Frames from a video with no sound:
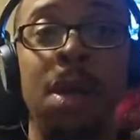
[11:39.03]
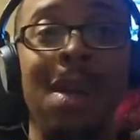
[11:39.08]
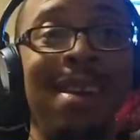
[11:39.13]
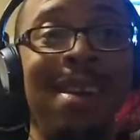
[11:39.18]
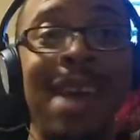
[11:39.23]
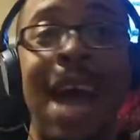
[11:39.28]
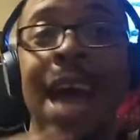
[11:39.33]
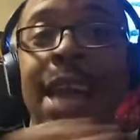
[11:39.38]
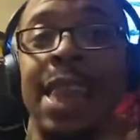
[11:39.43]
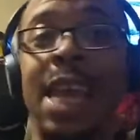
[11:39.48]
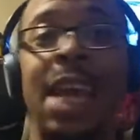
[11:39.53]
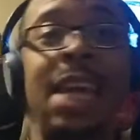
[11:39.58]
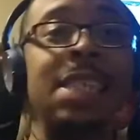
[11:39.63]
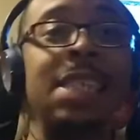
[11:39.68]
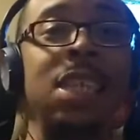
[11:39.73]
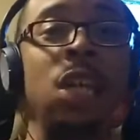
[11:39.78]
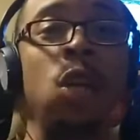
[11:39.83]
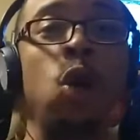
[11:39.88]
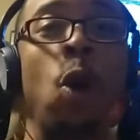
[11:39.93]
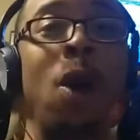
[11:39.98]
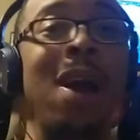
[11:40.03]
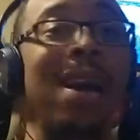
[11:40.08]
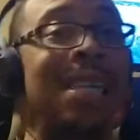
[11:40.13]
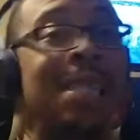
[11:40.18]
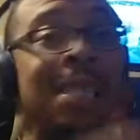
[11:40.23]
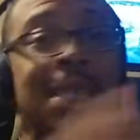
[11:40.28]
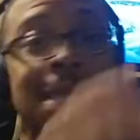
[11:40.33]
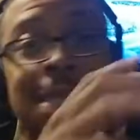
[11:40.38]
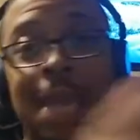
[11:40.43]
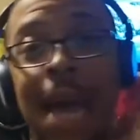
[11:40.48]
not the SD card,
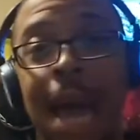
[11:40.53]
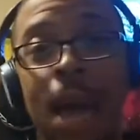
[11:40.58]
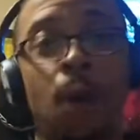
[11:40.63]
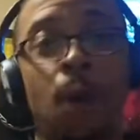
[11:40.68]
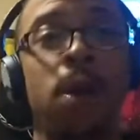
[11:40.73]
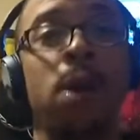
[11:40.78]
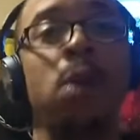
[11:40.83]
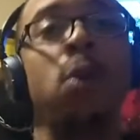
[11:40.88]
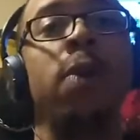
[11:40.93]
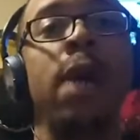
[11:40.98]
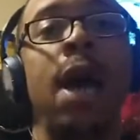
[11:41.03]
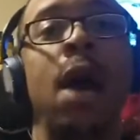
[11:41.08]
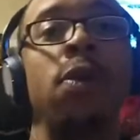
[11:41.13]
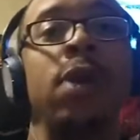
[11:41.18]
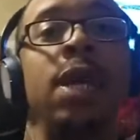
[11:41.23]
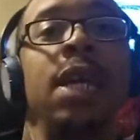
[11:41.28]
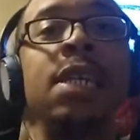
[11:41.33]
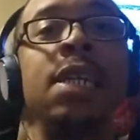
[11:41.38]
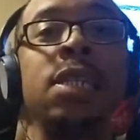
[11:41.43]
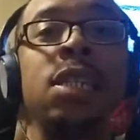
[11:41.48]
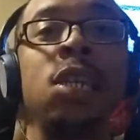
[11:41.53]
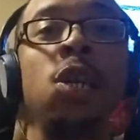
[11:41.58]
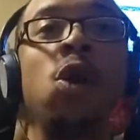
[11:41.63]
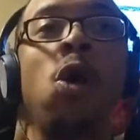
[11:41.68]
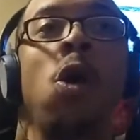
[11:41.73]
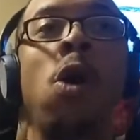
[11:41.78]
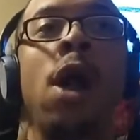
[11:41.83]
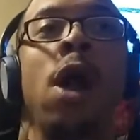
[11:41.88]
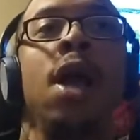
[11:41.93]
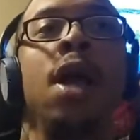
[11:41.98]
because it's not going to go down the SD
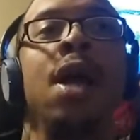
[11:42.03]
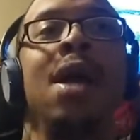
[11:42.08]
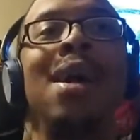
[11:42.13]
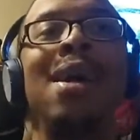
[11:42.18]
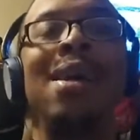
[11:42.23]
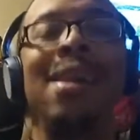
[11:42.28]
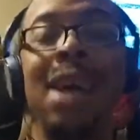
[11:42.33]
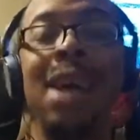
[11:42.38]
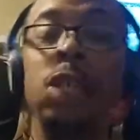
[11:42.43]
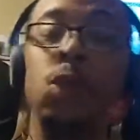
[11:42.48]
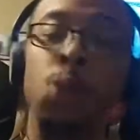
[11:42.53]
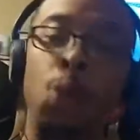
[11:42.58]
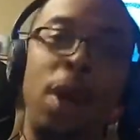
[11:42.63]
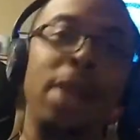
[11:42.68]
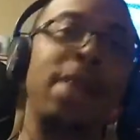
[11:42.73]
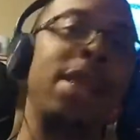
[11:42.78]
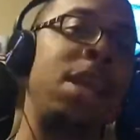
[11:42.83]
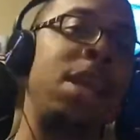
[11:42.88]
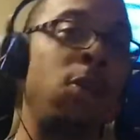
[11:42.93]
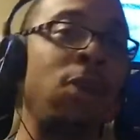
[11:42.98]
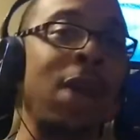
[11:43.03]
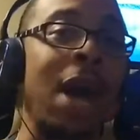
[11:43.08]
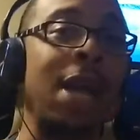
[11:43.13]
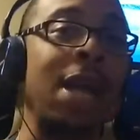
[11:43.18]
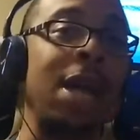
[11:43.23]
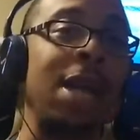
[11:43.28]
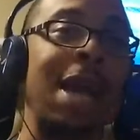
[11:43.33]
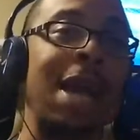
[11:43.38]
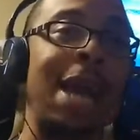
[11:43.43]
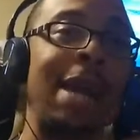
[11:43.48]
card. That's one thing you
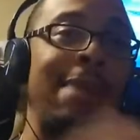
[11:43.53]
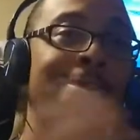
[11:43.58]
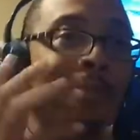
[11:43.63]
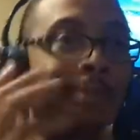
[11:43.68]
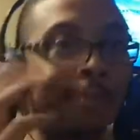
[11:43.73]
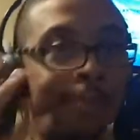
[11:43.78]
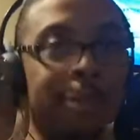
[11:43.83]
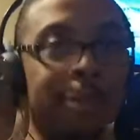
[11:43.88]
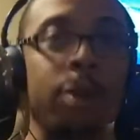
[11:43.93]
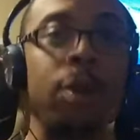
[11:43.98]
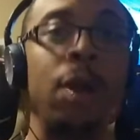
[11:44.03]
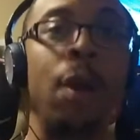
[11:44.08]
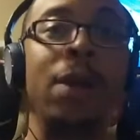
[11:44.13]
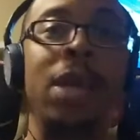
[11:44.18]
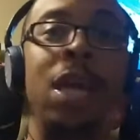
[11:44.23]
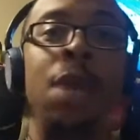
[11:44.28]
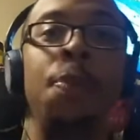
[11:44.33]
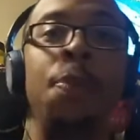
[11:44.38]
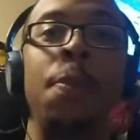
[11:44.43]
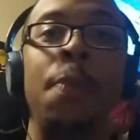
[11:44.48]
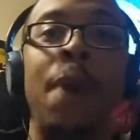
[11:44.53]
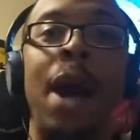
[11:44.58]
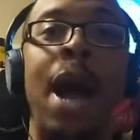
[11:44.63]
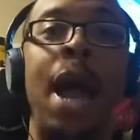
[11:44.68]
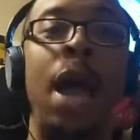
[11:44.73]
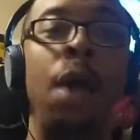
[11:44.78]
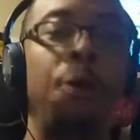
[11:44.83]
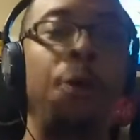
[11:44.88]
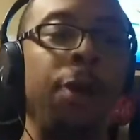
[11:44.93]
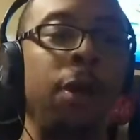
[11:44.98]
gotta like, you know, keep in
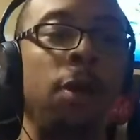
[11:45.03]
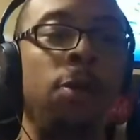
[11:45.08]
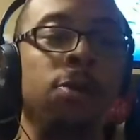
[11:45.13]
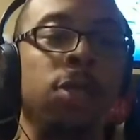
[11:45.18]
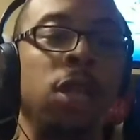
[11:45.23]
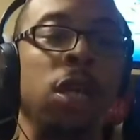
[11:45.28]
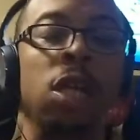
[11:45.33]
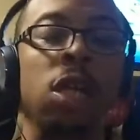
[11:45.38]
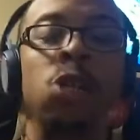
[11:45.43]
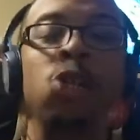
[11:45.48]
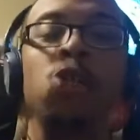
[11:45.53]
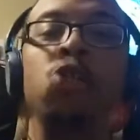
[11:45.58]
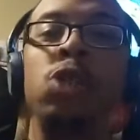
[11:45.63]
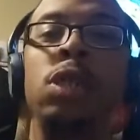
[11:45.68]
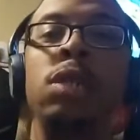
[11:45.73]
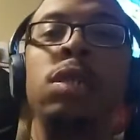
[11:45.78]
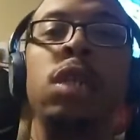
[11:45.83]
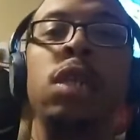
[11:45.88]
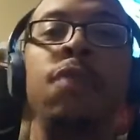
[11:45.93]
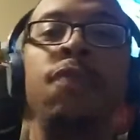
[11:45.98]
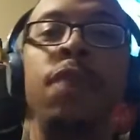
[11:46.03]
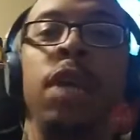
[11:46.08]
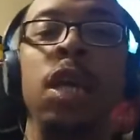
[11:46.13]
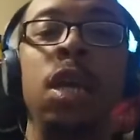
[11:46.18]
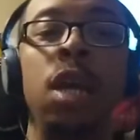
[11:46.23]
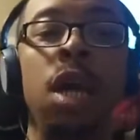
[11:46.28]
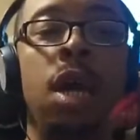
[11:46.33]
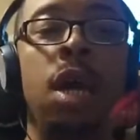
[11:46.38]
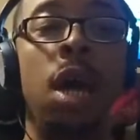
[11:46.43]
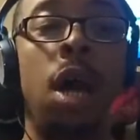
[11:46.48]
mind when using ClearStream TV.
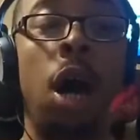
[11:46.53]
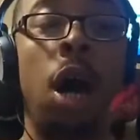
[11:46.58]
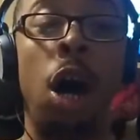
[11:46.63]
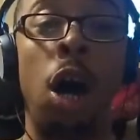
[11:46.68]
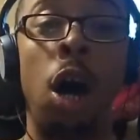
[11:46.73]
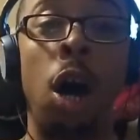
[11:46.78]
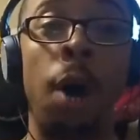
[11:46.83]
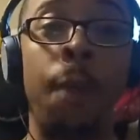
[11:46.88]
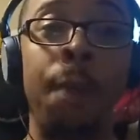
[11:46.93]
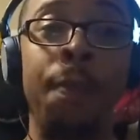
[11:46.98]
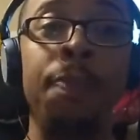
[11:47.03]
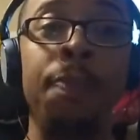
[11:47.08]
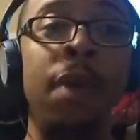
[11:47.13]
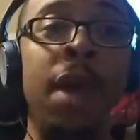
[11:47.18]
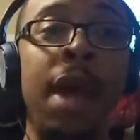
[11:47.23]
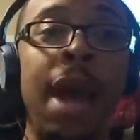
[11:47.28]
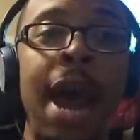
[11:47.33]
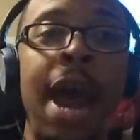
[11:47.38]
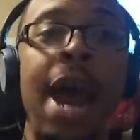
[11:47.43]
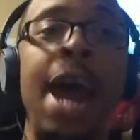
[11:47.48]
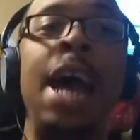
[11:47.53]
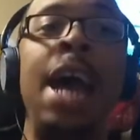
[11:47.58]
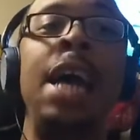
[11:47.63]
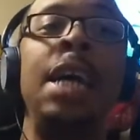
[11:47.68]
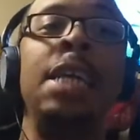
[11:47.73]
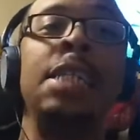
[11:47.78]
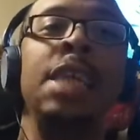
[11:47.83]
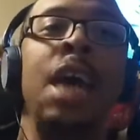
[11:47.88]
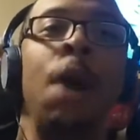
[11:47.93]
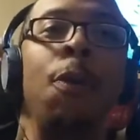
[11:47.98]
Um,
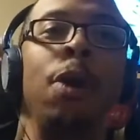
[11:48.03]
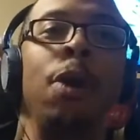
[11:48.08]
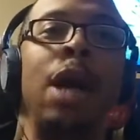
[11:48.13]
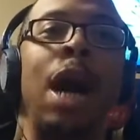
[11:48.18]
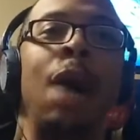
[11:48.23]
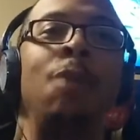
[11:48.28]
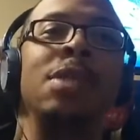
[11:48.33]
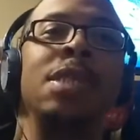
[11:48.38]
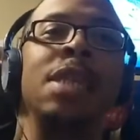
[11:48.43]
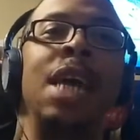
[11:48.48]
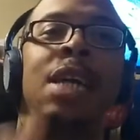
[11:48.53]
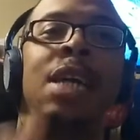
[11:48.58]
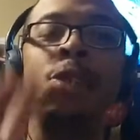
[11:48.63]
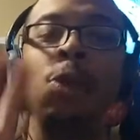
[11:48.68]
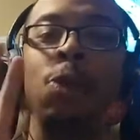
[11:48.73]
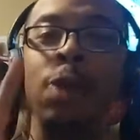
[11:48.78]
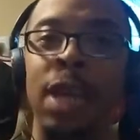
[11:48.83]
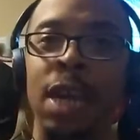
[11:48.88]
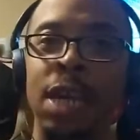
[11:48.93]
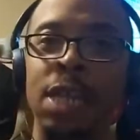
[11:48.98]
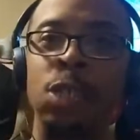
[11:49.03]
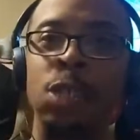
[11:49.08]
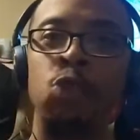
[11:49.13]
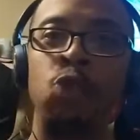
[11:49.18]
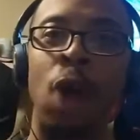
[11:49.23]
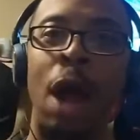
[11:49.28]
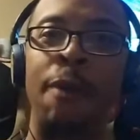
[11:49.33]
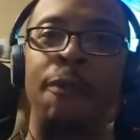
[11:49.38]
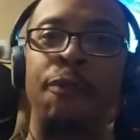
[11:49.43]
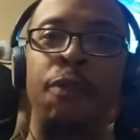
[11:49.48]
as I would I would say as your daily
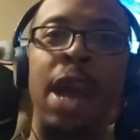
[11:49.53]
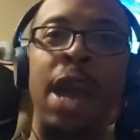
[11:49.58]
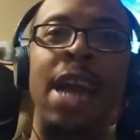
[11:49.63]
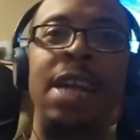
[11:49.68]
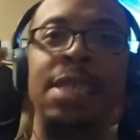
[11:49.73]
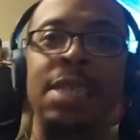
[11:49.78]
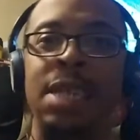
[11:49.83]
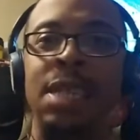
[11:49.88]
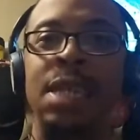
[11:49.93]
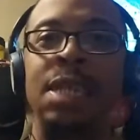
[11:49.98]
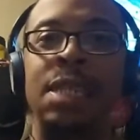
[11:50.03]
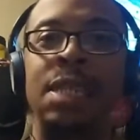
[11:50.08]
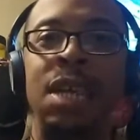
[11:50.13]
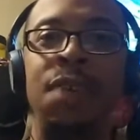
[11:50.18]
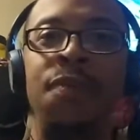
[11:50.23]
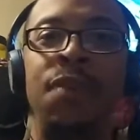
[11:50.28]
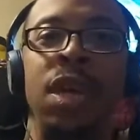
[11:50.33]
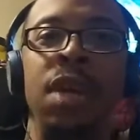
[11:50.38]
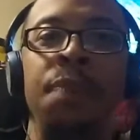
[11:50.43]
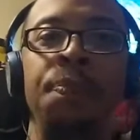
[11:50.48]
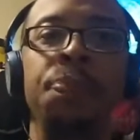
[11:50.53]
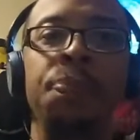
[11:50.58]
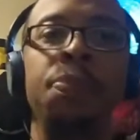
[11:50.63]
driver for antenna TV.